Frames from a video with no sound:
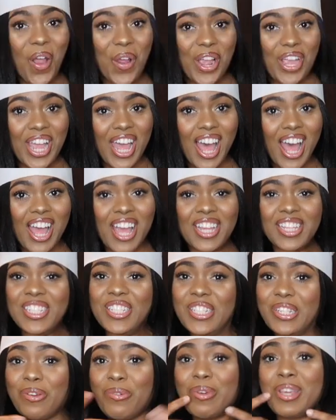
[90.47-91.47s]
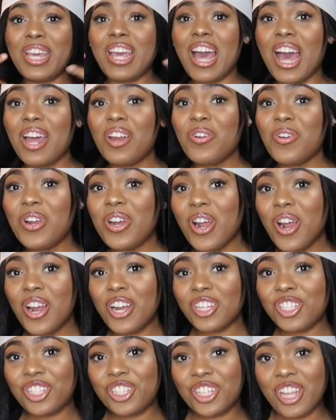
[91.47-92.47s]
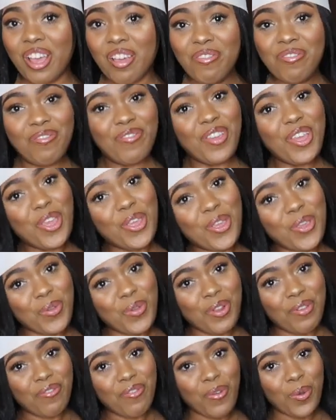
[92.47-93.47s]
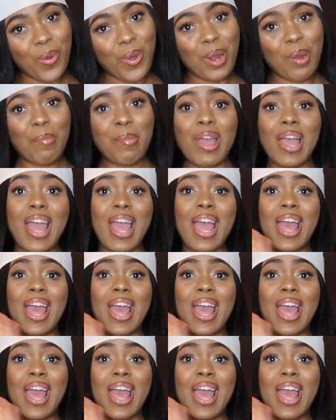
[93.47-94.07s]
Alright guys, so we got on our chef uniform,